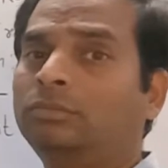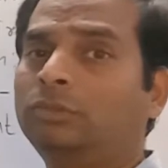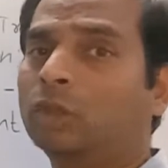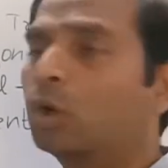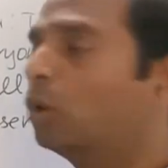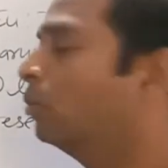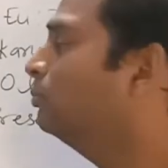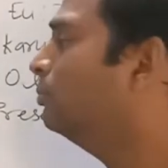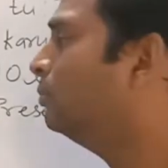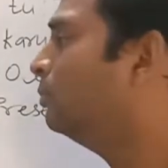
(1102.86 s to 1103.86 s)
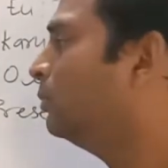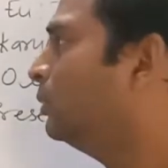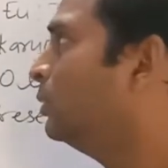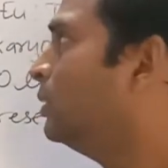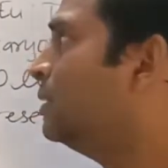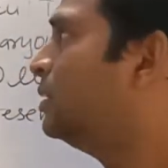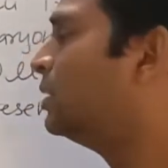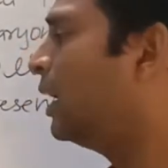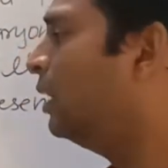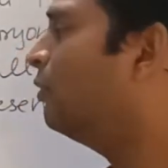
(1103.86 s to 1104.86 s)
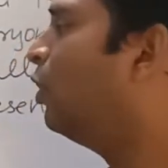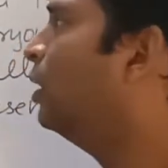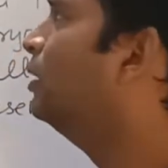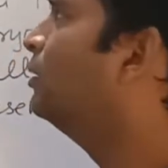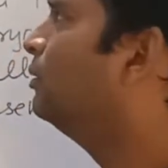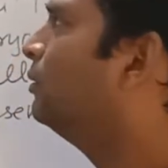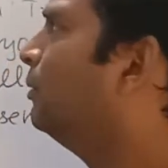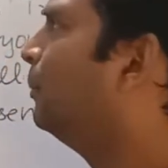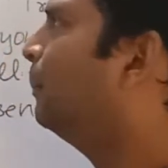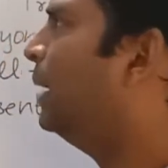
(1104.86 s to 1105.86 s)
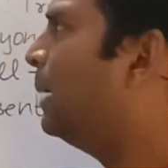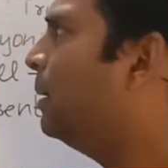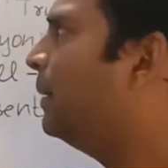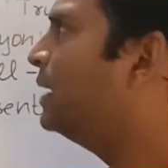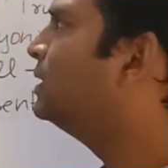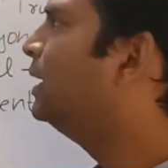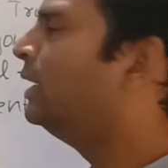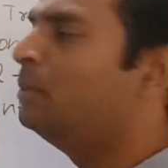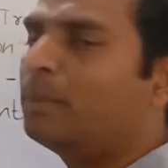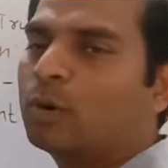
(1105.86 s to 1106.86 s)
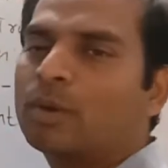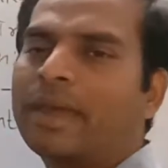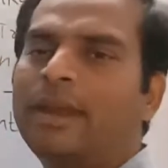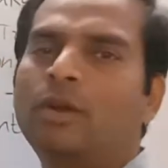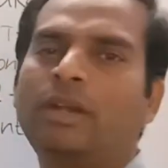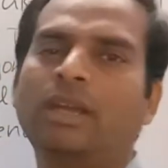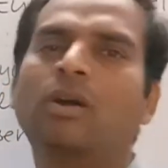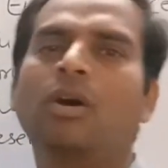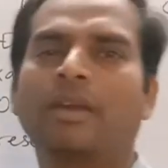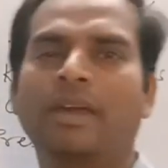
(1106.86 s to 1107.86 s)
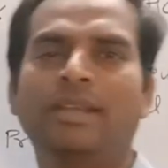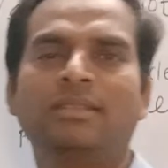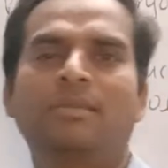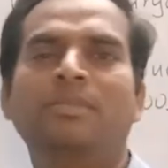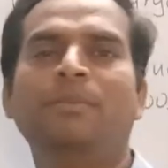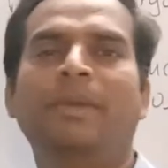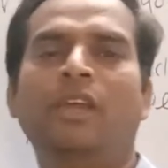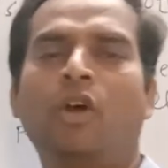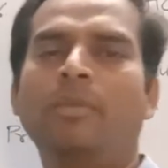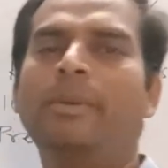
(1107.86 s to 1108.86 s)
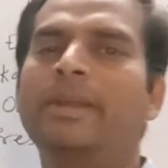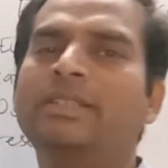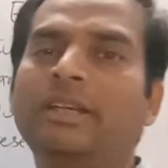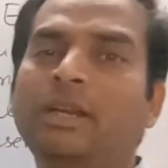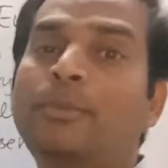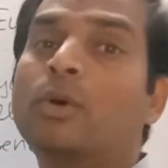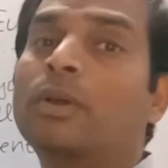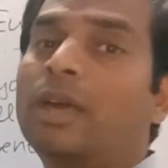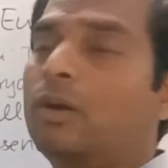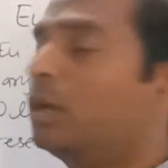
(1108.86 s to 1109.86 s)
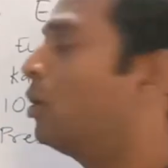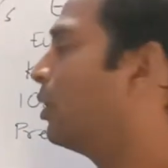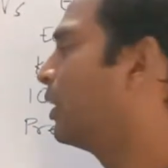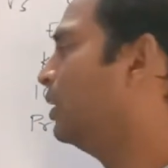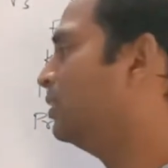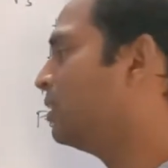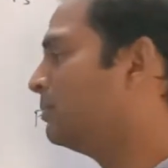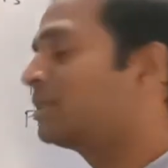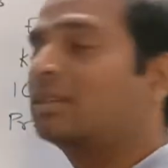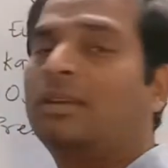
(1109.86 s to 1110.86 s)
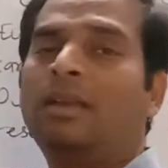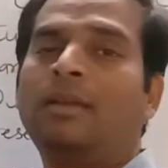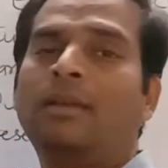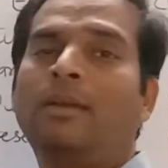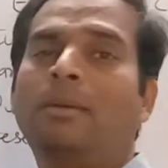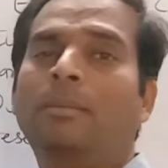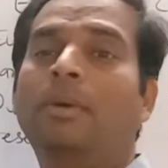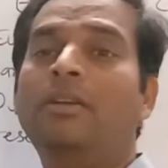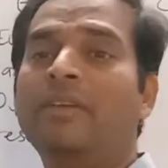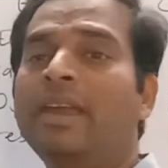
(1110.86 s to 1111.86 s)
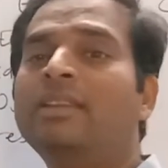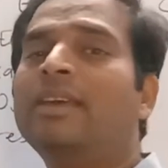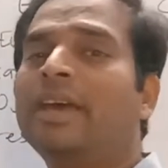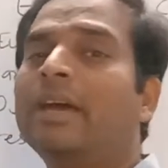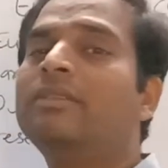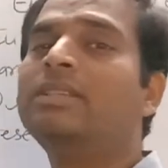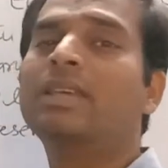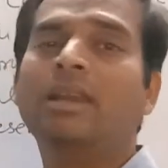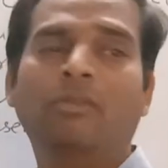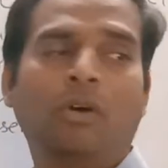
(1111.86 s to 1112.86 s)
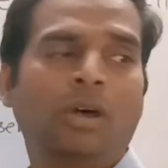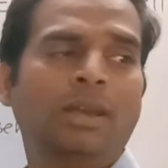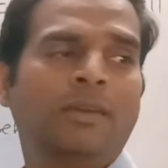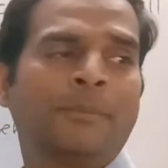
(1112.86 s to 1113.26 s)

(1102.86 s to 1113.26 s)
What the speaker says: so cell wall may be present in prokaryotic organisms, may not be present in prokaryotic organisms, but when they have a cell wall,